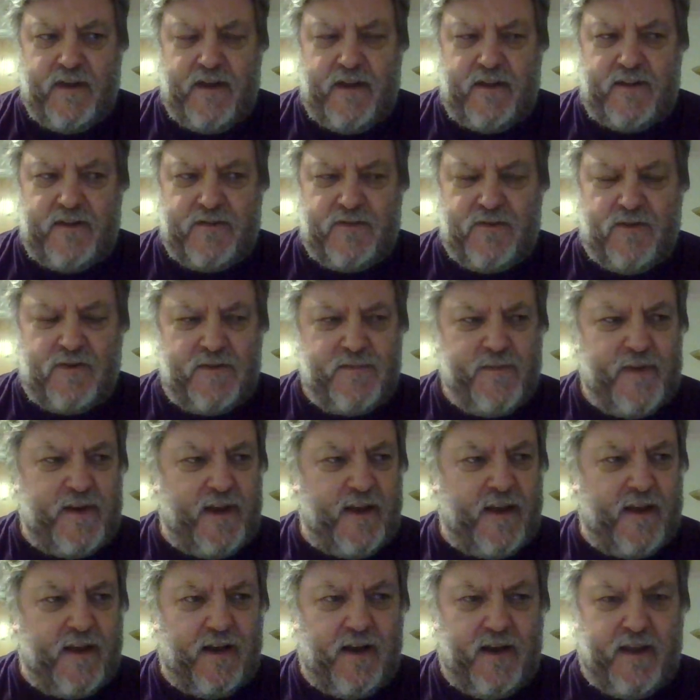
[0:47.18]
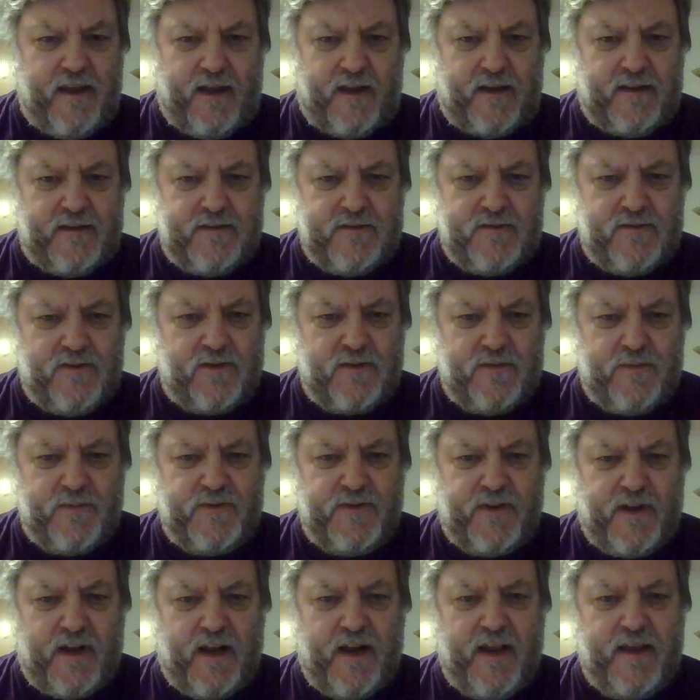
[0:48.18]
there's not as many clicks, not as
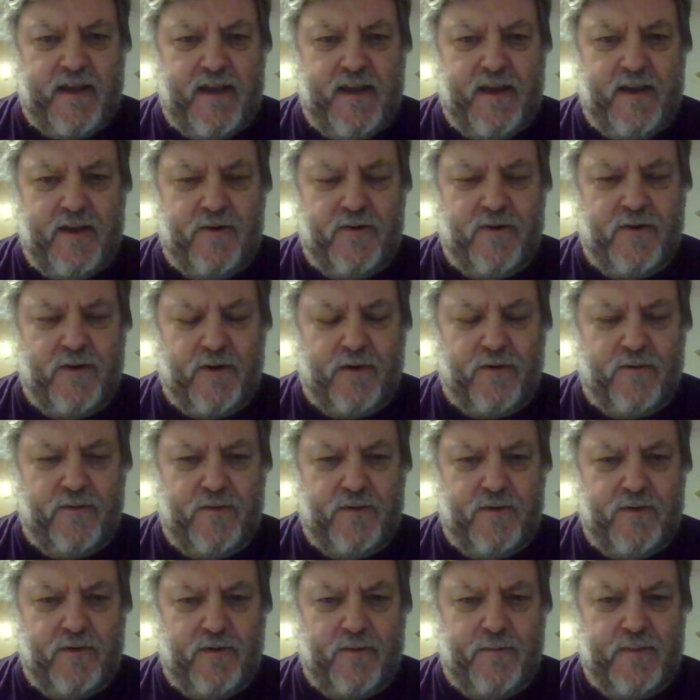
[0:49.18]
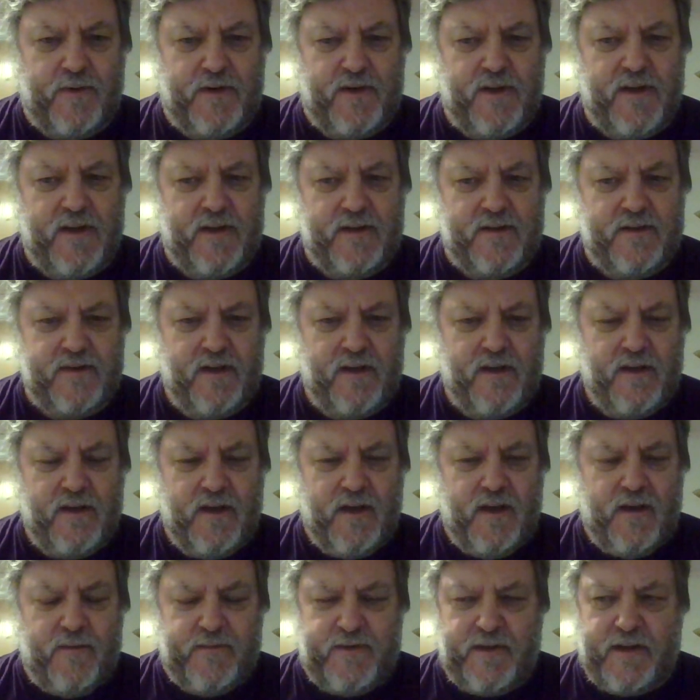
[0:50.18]
much clicking going on, you know, on my knees,
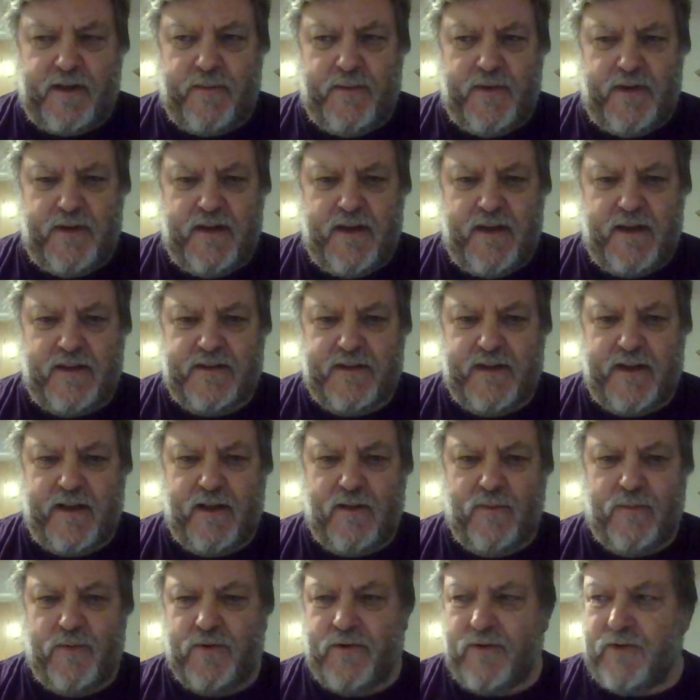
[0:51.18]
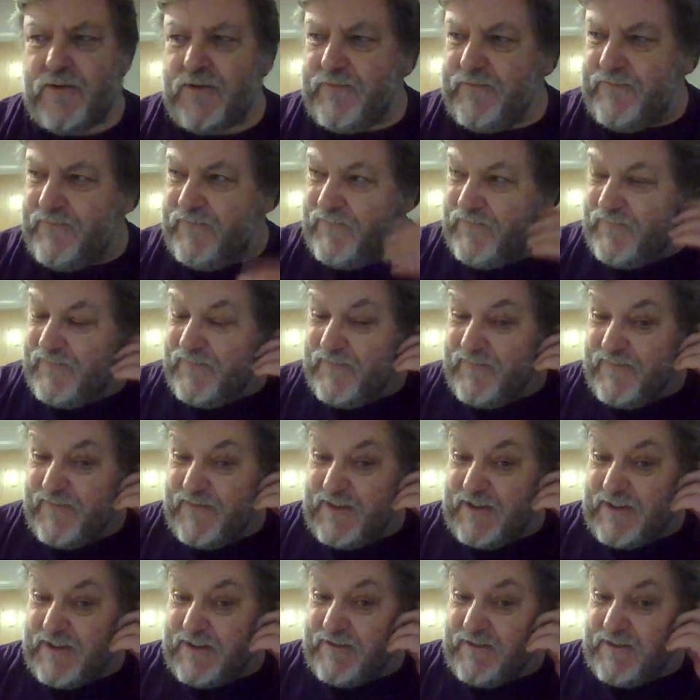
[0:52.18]
particularly my knees and elbows,
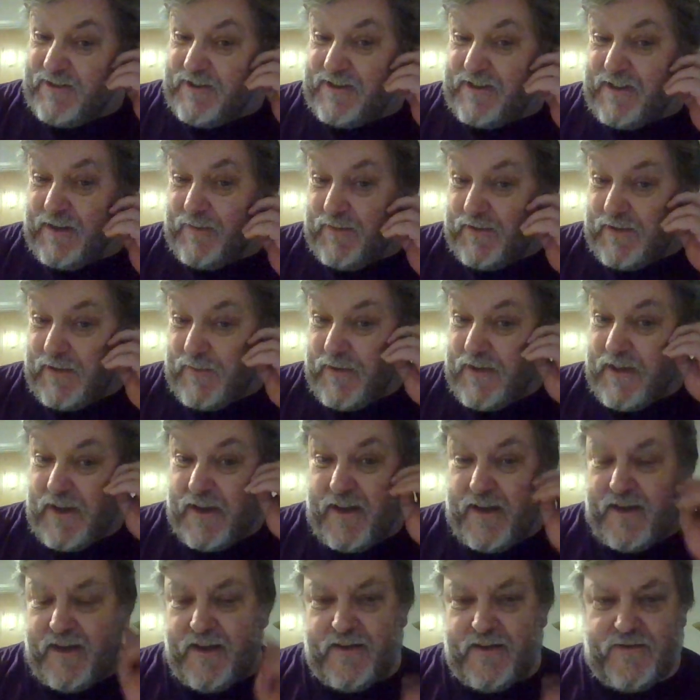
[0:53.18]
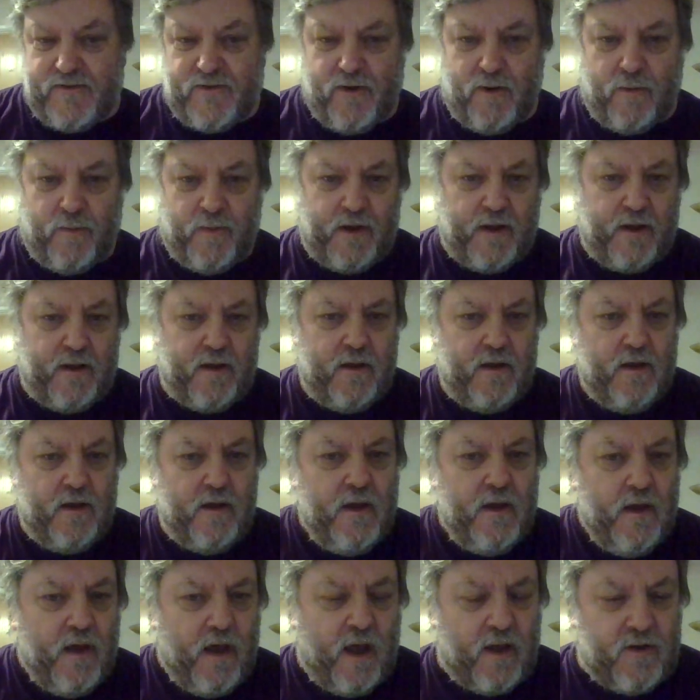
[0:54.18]
which which seems to be the case normally.
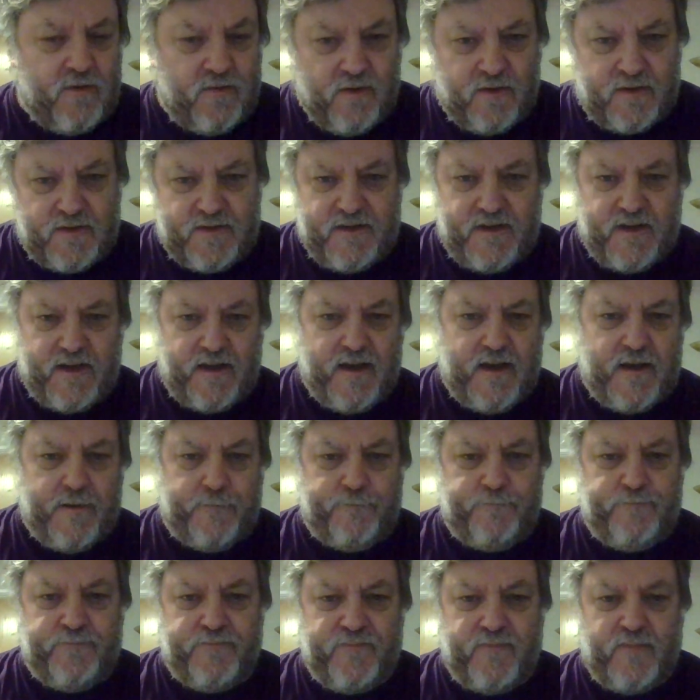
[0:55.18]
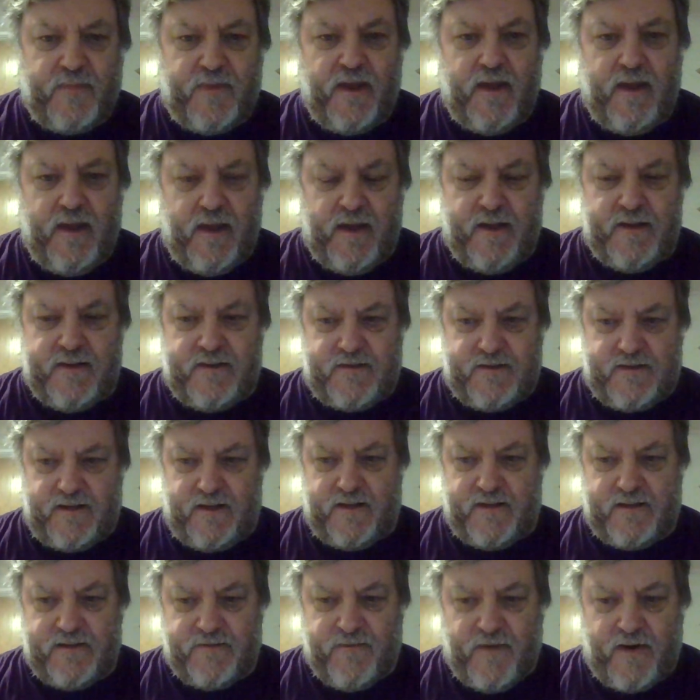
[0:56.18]
I what I'd say, yeah. Uh, it's
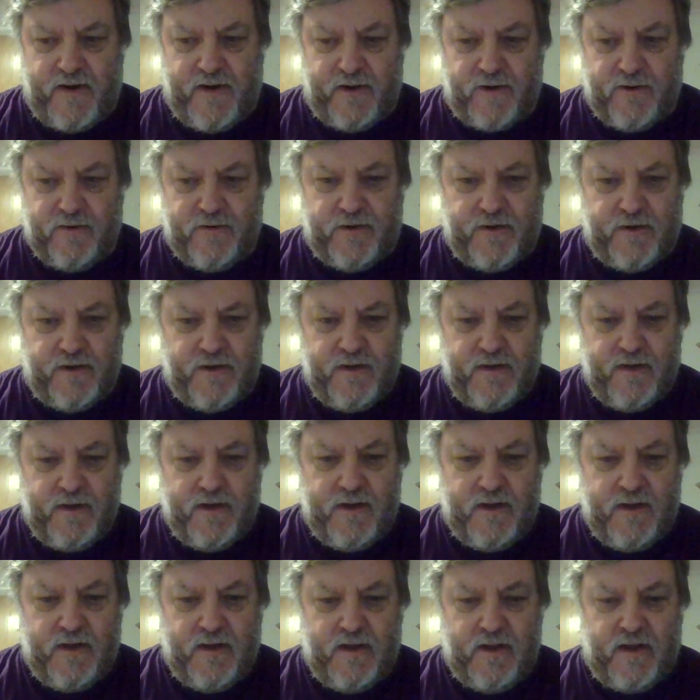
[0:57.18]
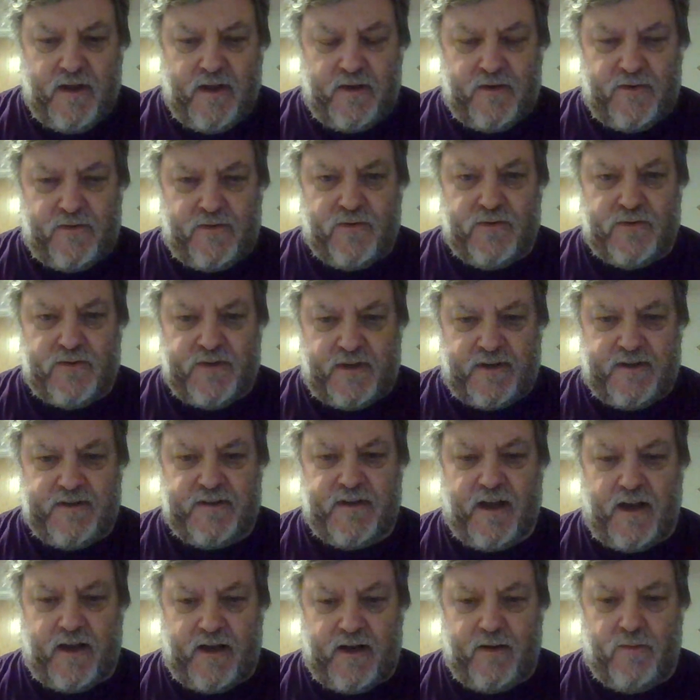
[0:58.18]
it's very good it does
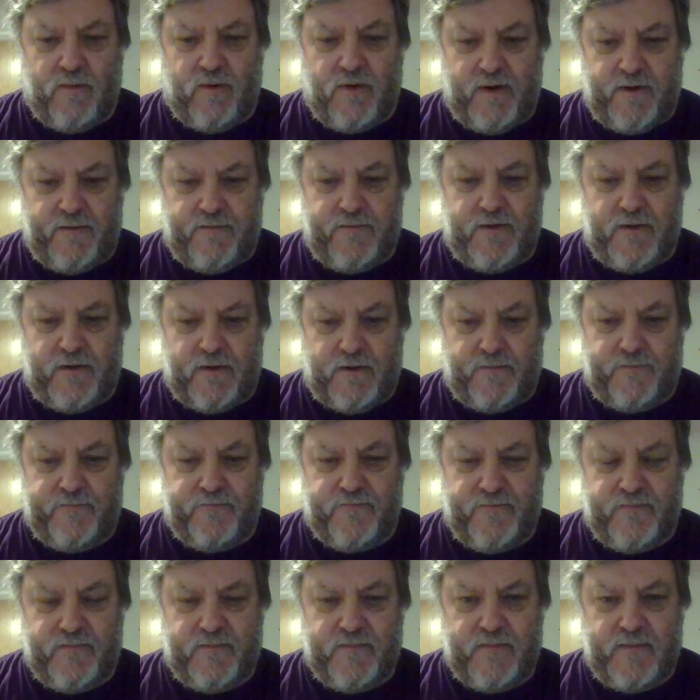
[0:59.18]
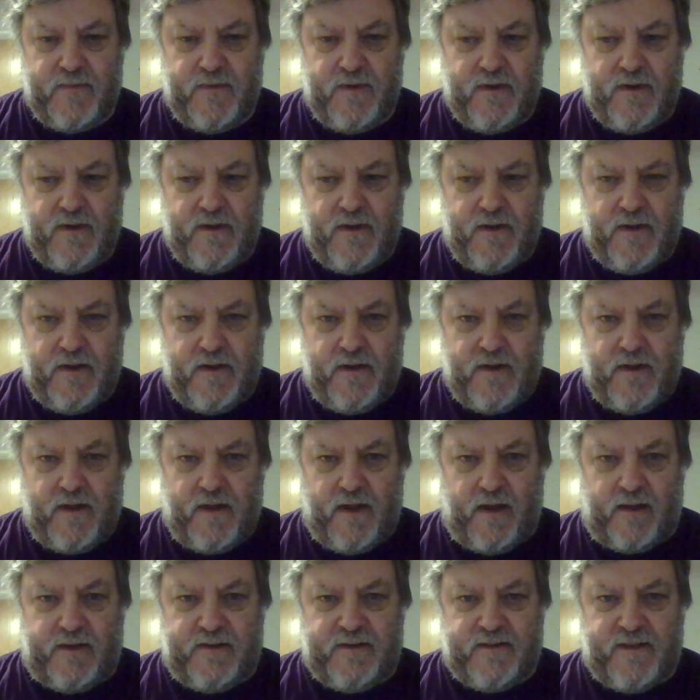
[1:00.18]
exactly what you know
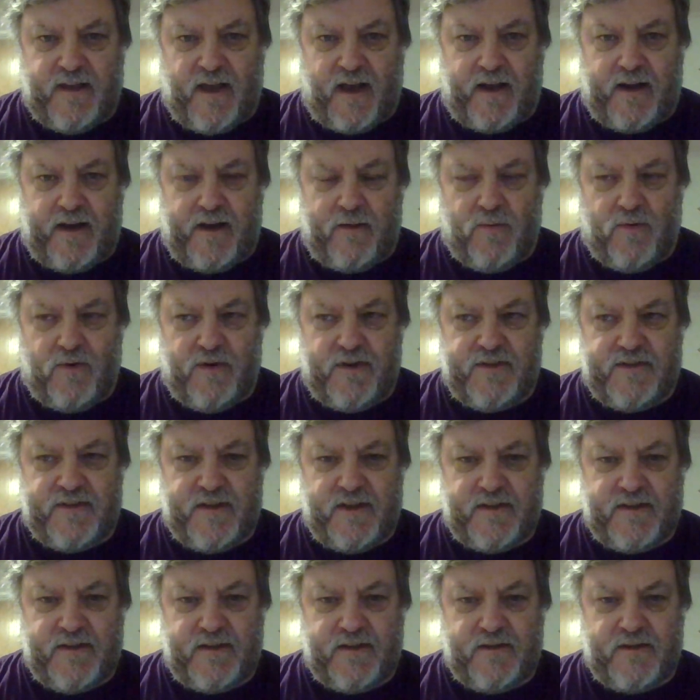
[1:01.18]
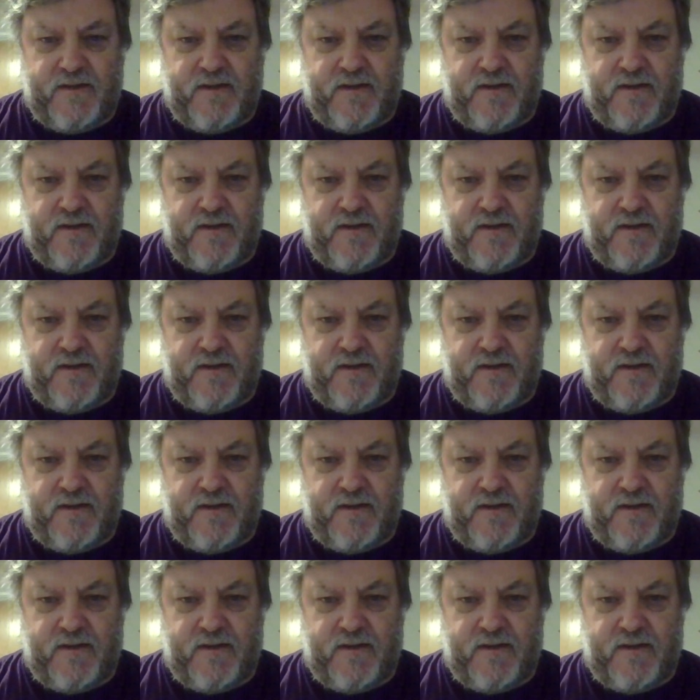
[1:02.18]
exactly what it says it